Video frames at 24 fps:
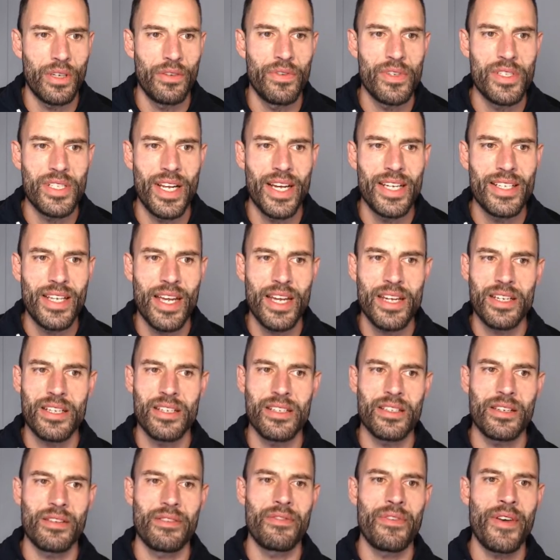visualization.
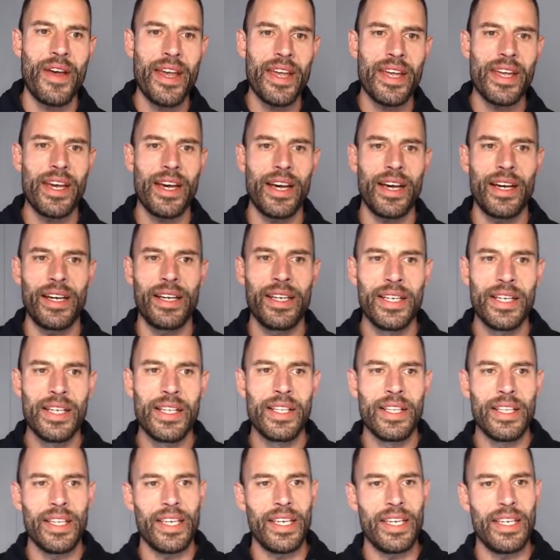So Vega
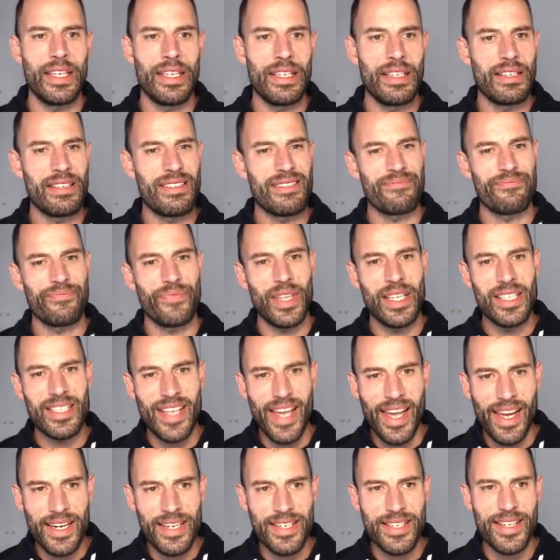is
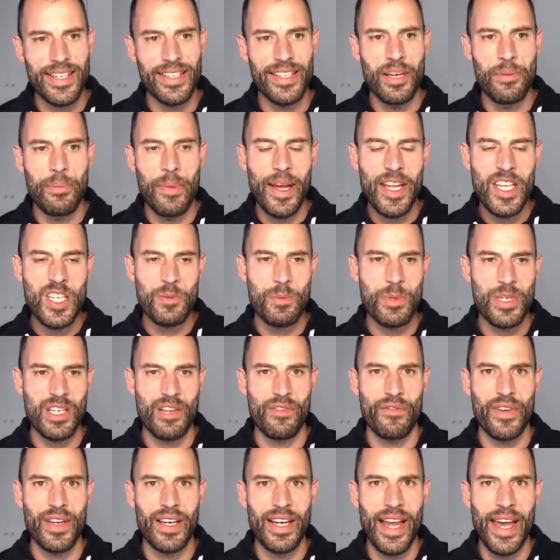actually a
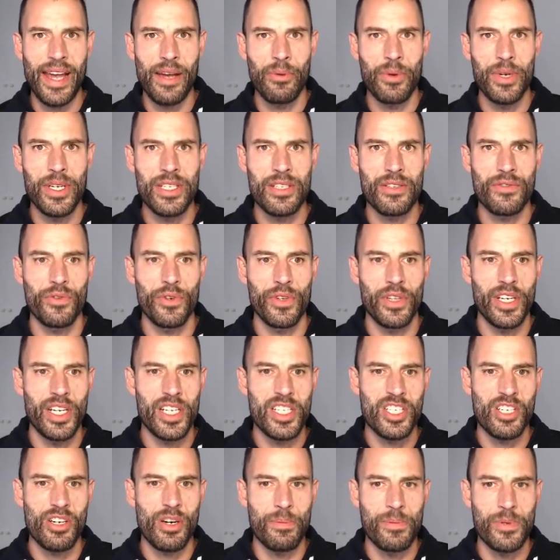domain-specific language for the
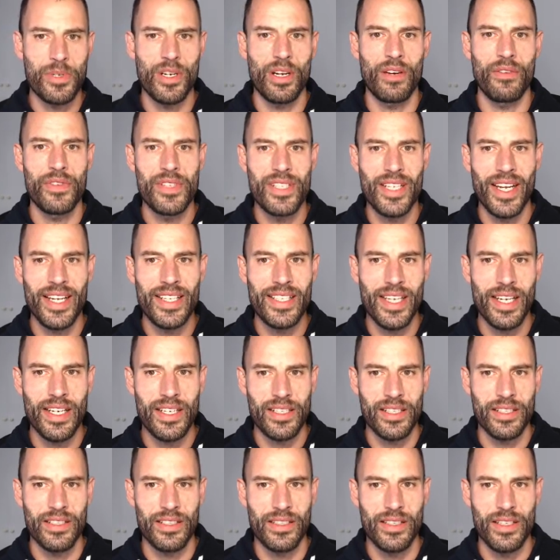description of
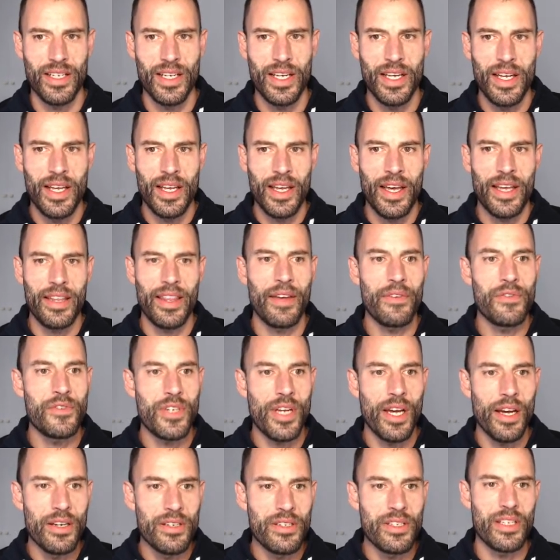visualizations. They've
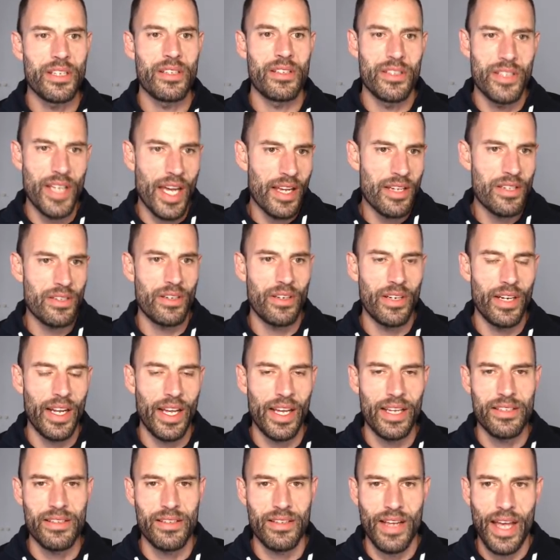chosen JSON
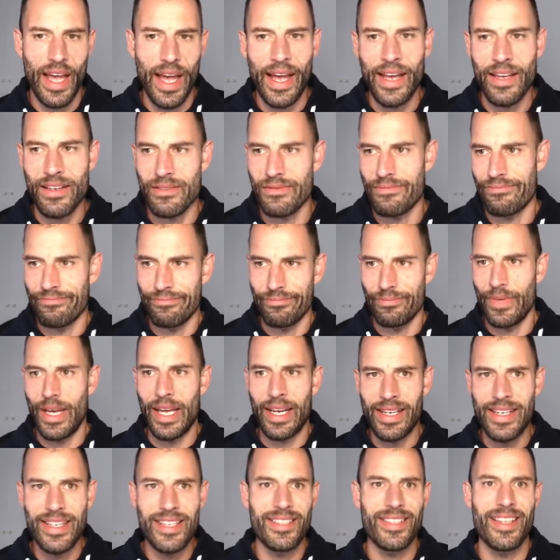as
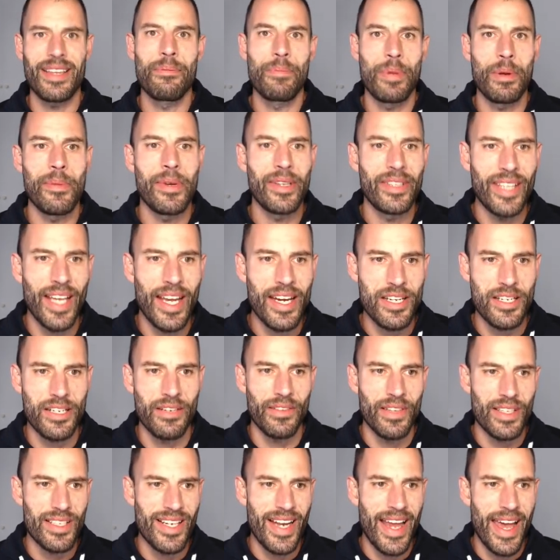at least the implementation of
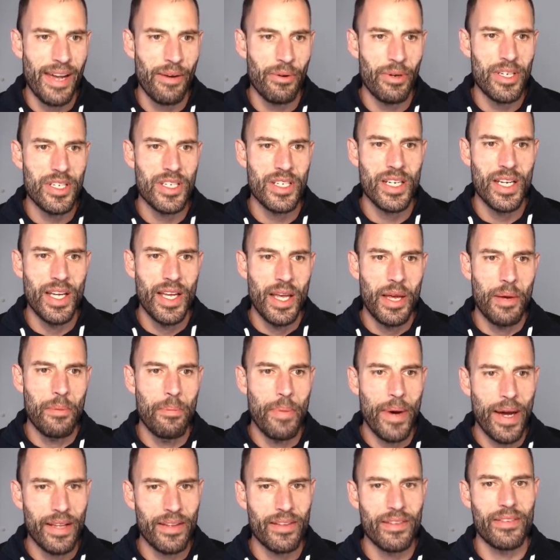this language,
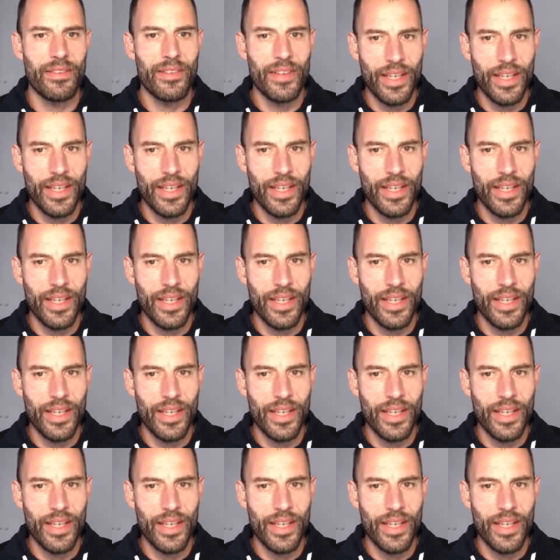but